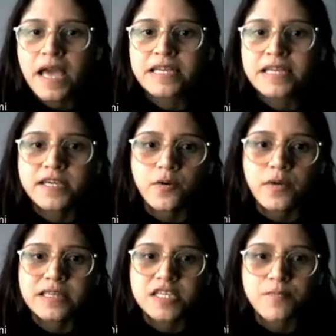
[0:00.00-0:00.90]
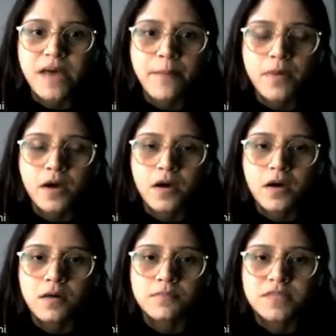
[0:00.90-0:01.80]
And here in this map,
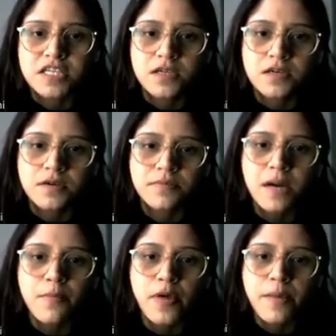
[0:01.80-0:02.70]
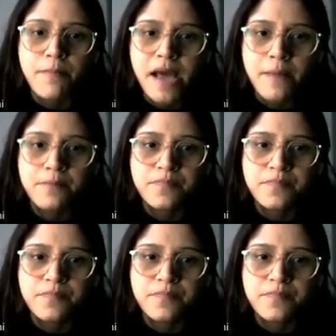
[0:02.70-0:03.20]
that gamma ray map,